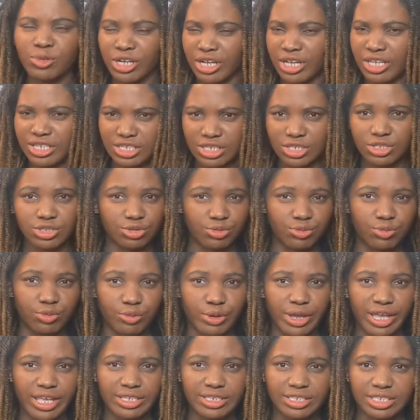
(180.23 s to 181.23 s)
ready to
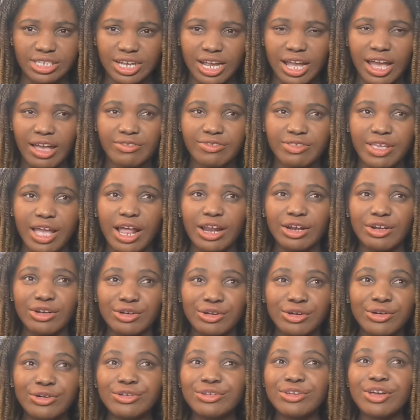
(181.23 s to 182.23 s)
win she had that
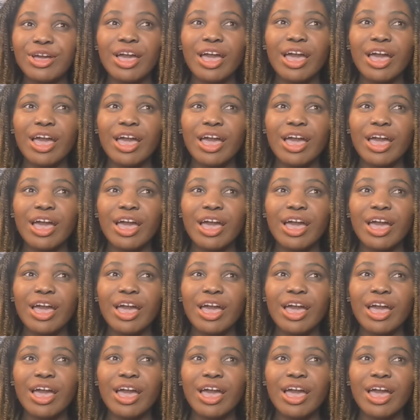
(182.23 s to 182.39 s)
look